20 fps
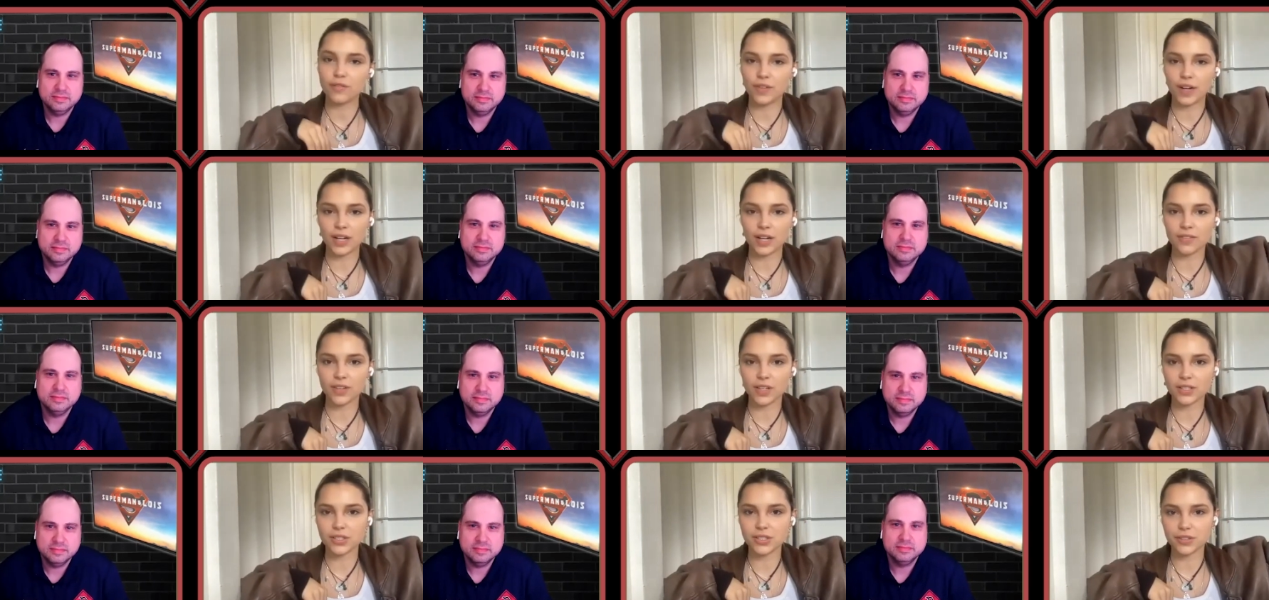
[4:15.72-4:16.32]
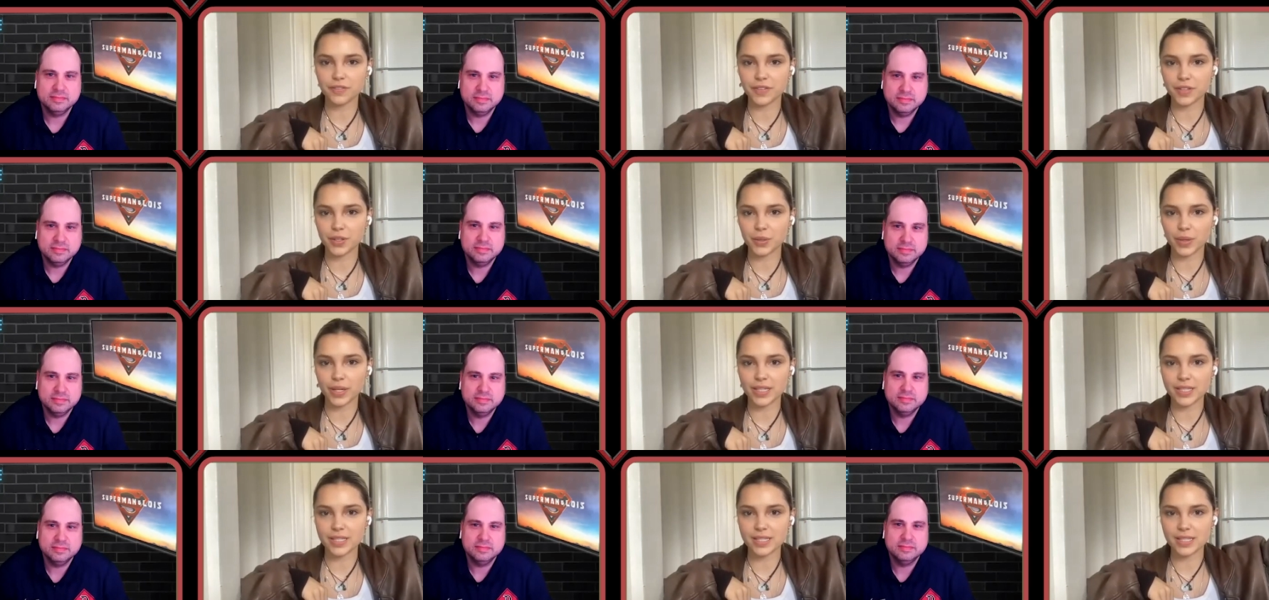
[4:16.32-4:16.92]
Speaker 1: 500 feet
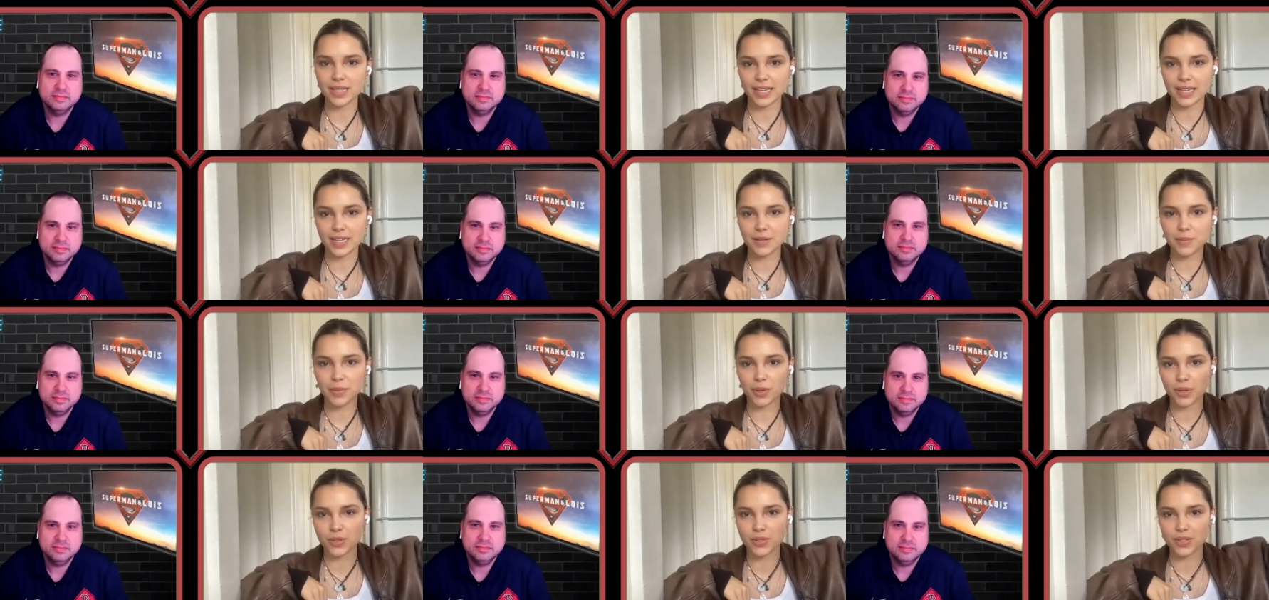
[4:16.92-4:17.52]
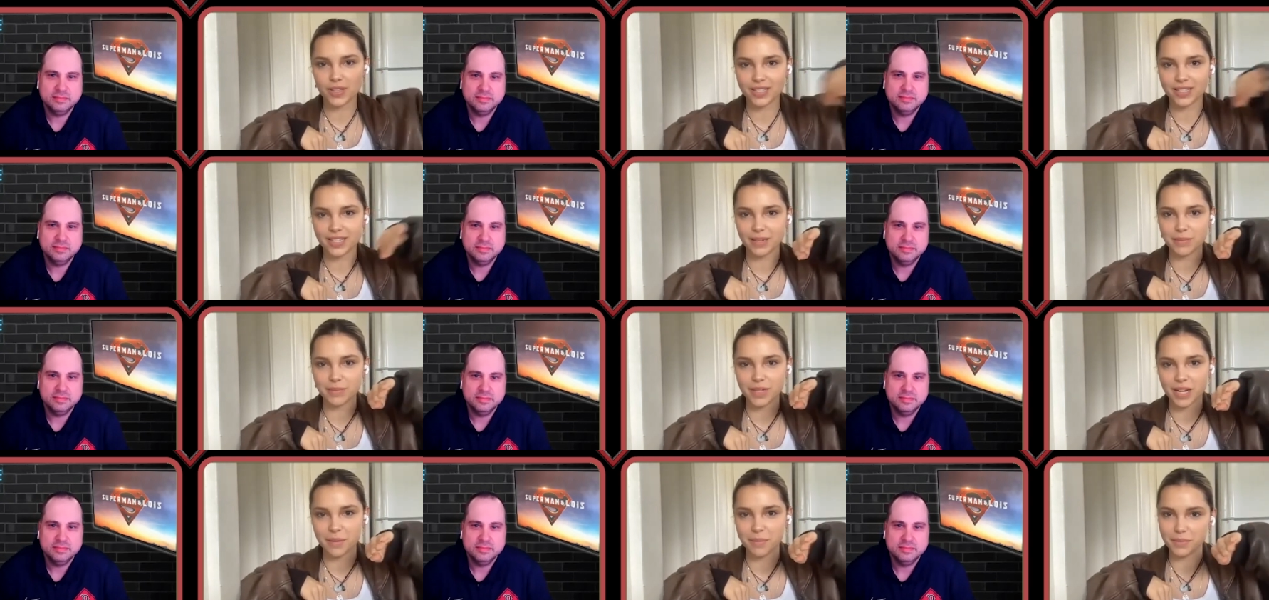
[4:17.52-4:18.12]
away is saying, but also at the
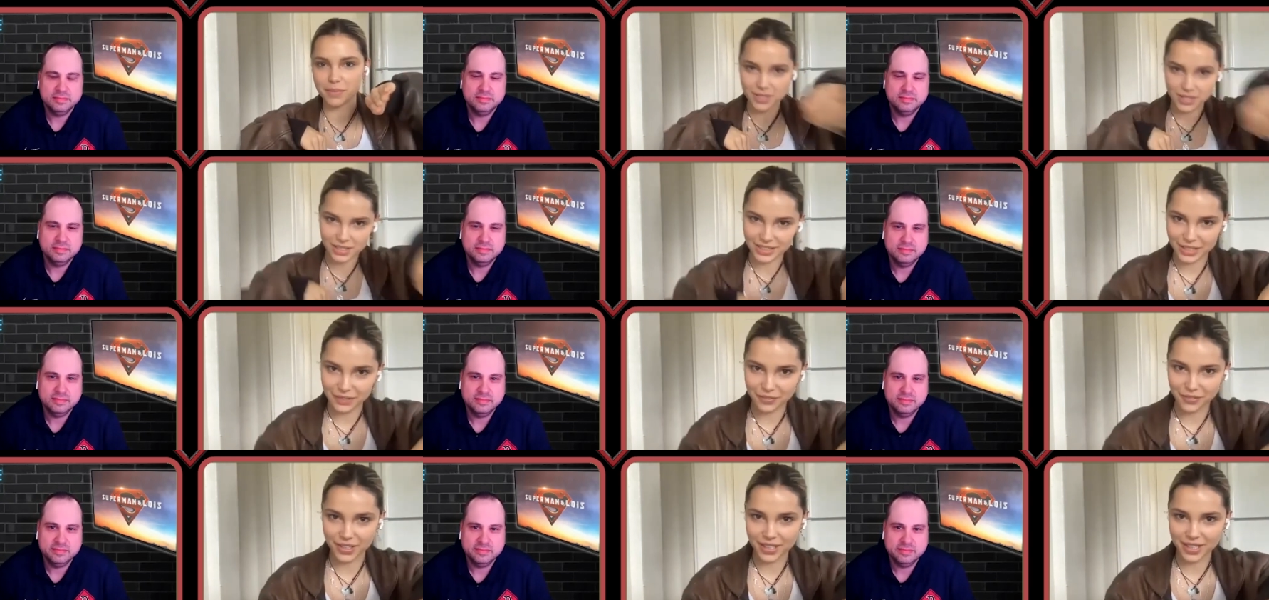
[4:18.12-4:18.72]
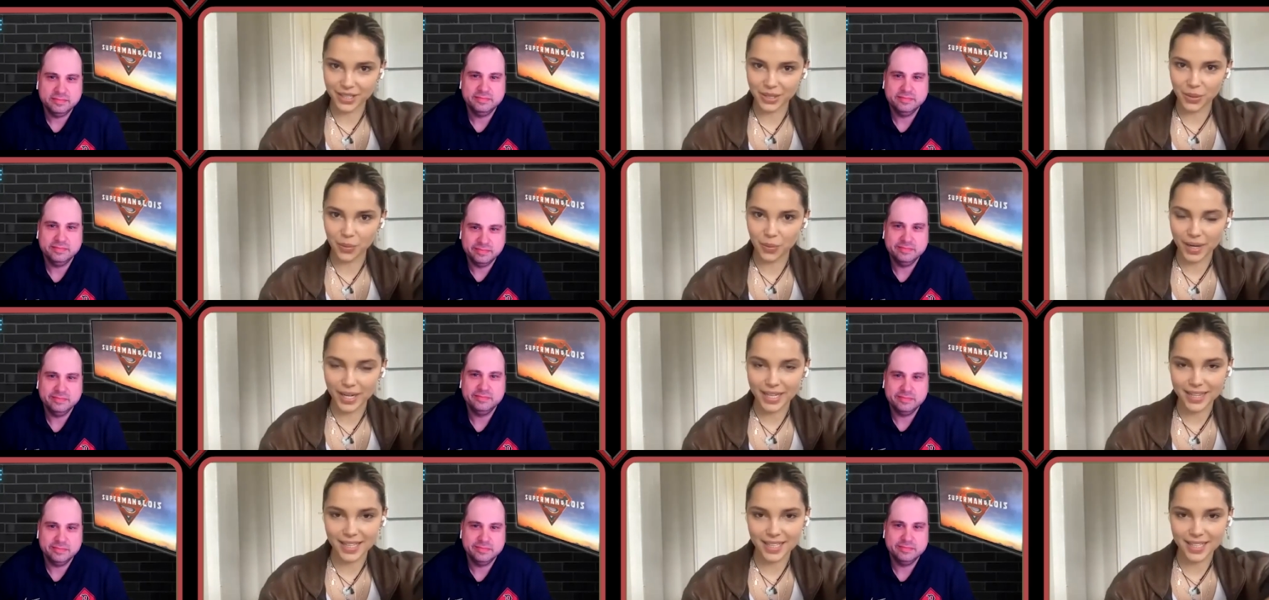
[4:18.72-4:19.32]
same time deliver it in a
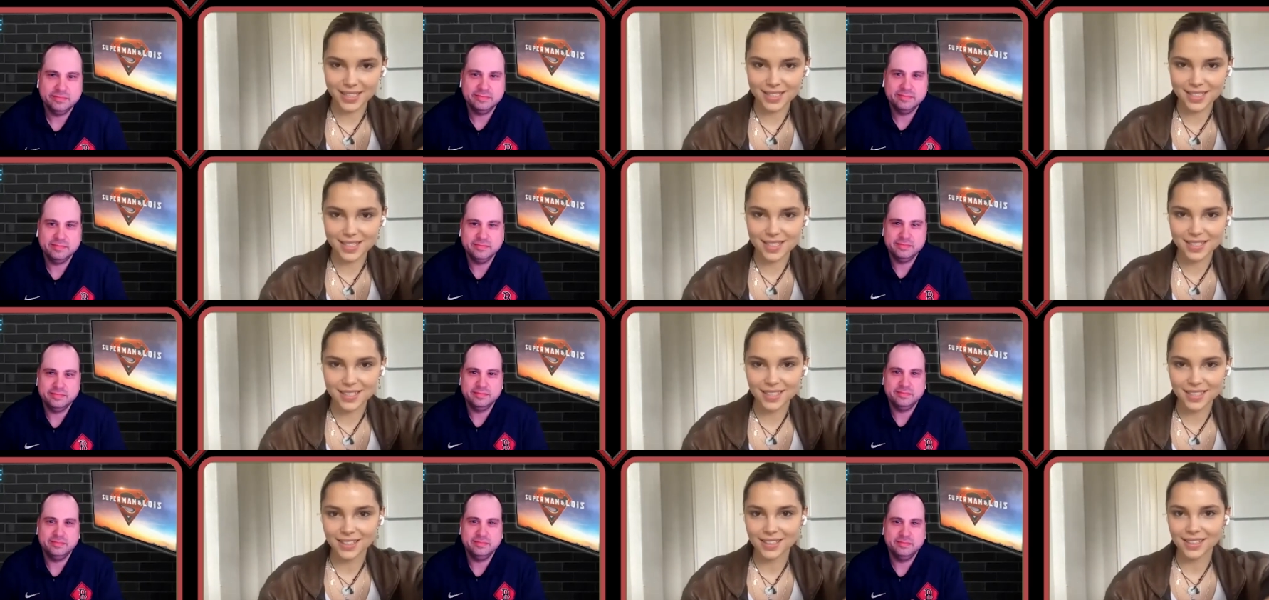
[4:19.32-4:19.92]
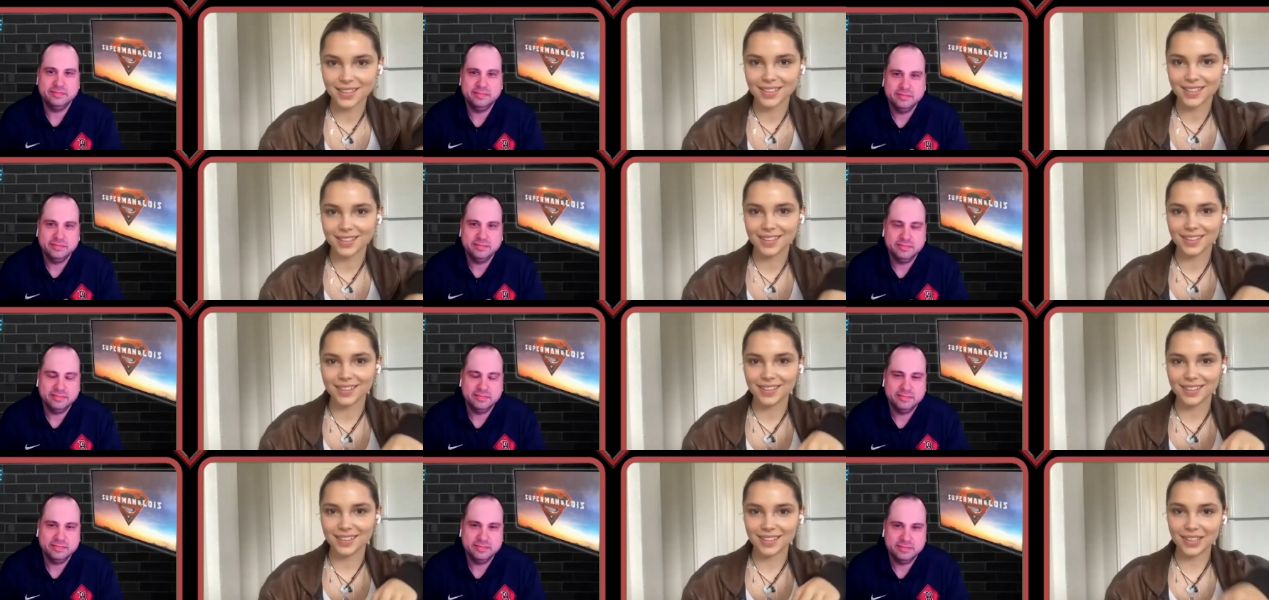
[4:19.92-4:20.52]
way that's
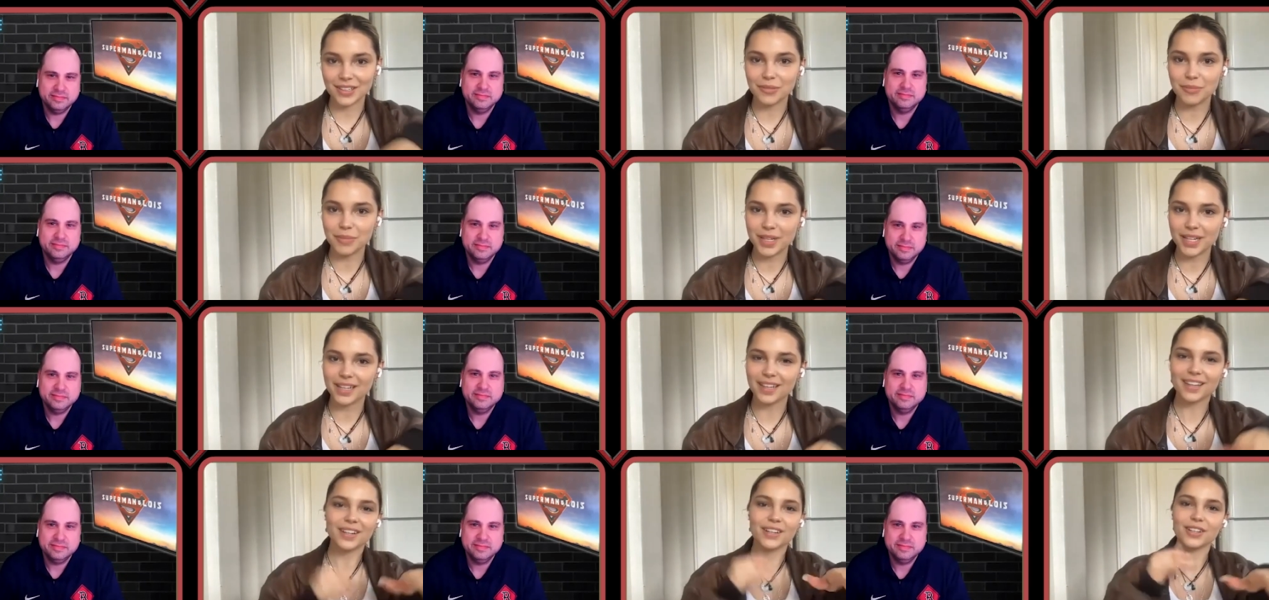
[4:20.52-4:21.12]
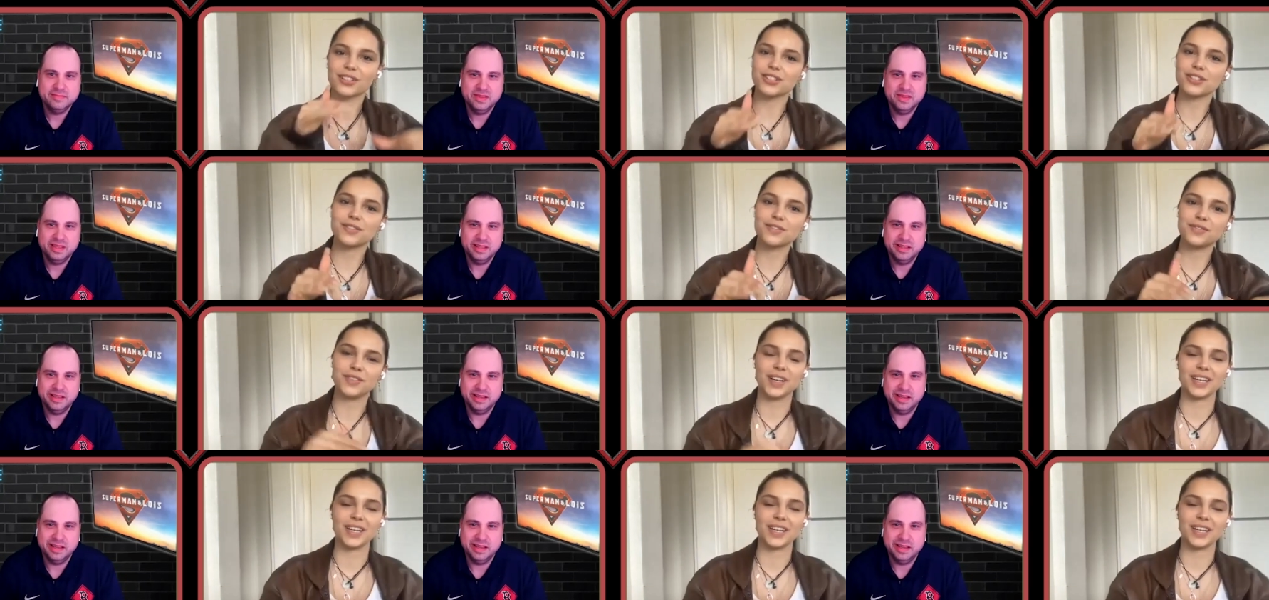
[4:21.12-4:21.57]
comedic or just